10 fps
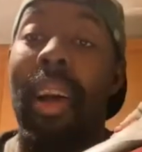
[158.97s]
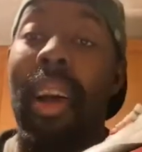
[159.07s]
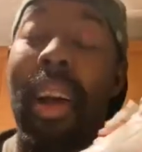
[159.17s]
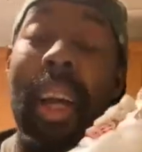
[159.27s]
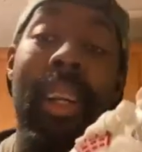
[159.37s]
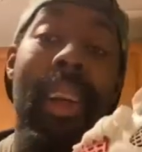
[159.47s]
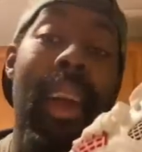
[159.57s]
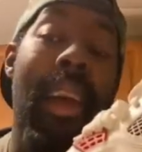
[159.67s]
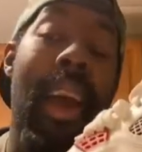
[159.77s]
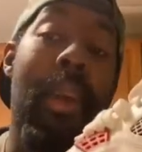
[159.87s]
I actually
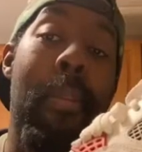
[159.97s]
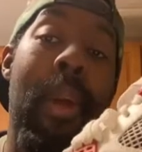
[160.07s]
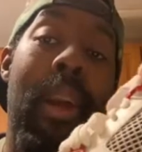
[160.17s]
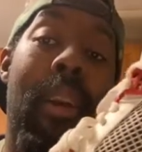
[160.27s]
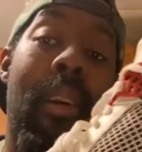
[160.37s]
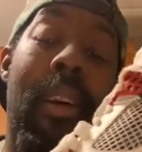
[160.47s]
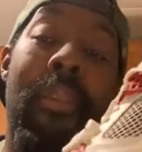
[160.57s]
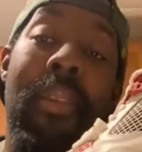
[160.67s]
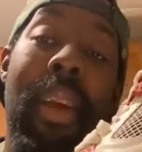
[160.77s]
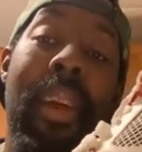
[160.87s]
had gotten a pair
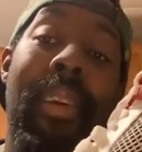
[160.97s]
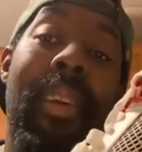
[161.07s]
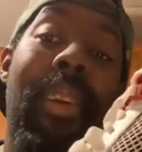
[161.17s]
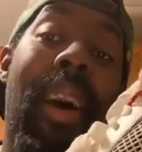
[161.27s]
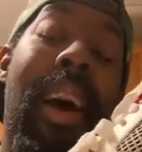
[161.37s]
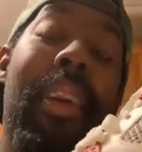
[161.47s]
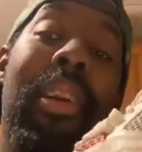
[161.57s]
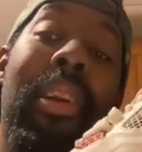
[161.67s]
of these in a size